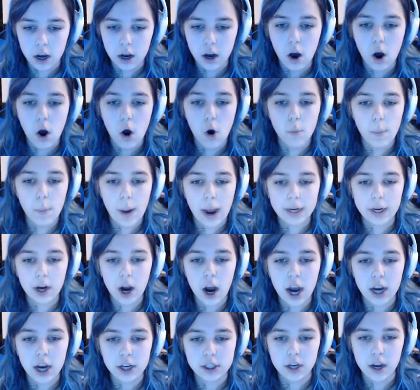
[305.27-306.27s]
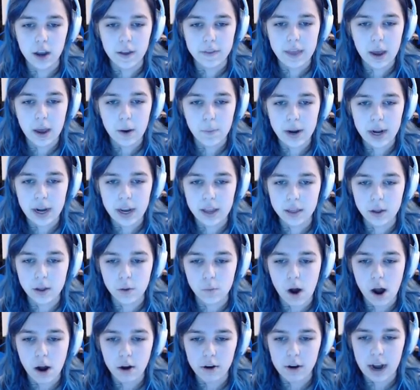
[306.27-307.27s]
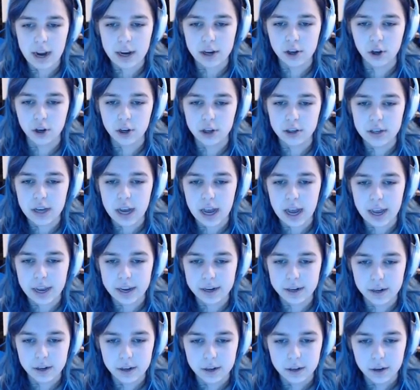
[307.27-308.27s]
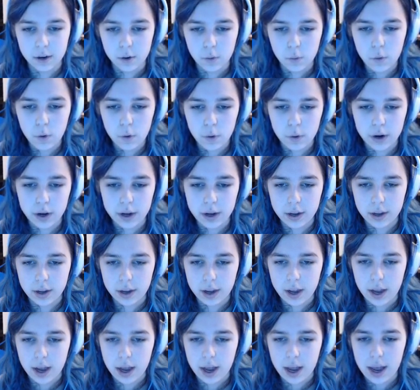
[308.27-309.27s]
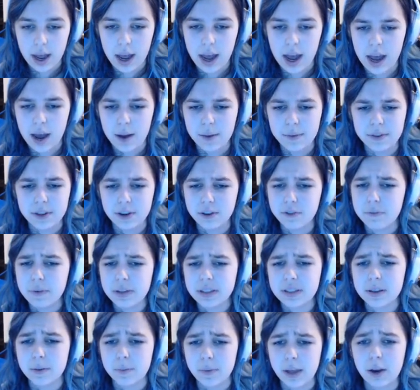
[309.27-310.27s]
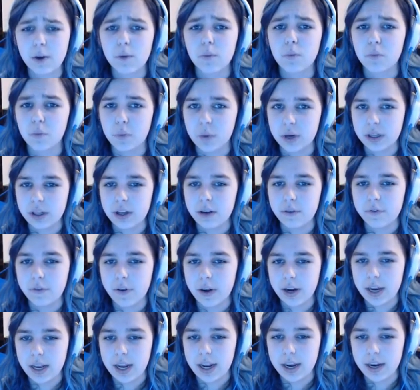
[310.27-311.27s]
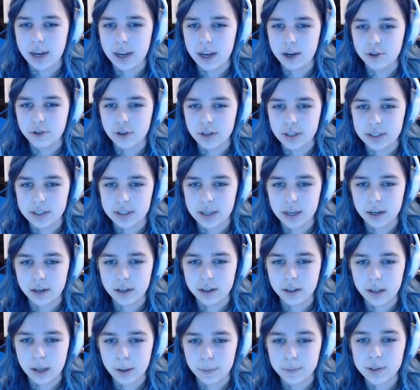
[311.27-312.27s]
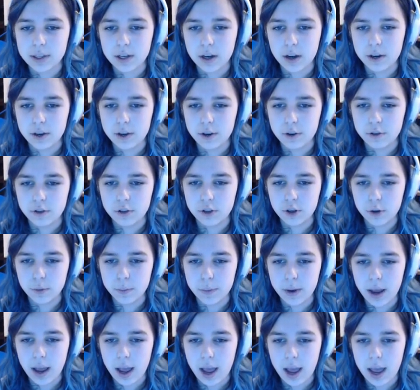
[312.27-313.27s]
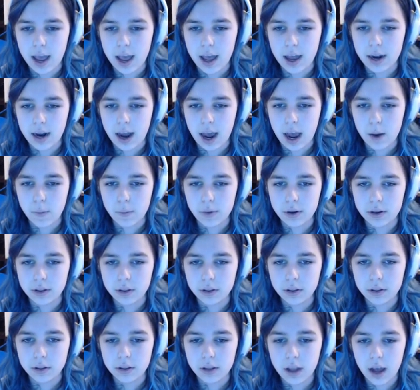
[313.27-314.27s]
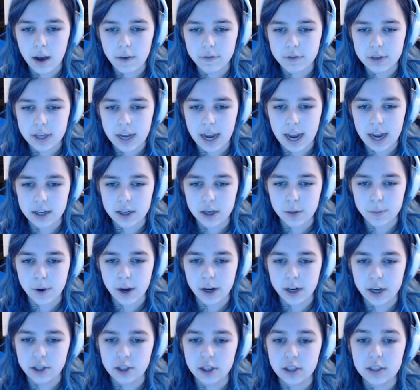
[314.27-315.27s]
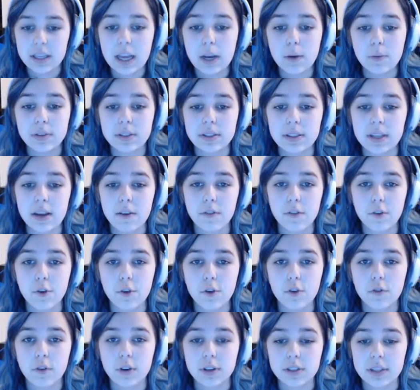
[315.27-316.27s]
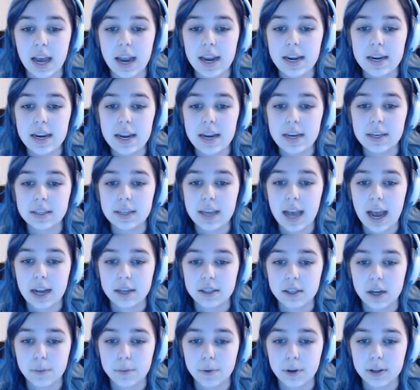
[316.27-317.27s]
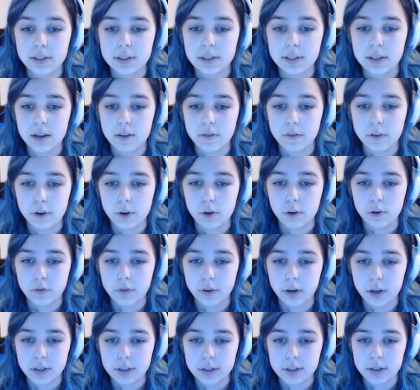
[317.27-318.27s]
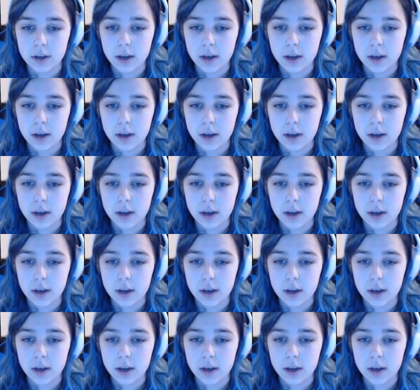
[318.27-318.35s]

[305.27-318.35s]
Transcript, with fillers: oh my gosh, that went in the water. I could have died. Whew. Uh, there have been some like really funny and interesting clips on YouTube, and I would love to catch up on it. Just like with Steven Universe, I need to catch up on Steven Universe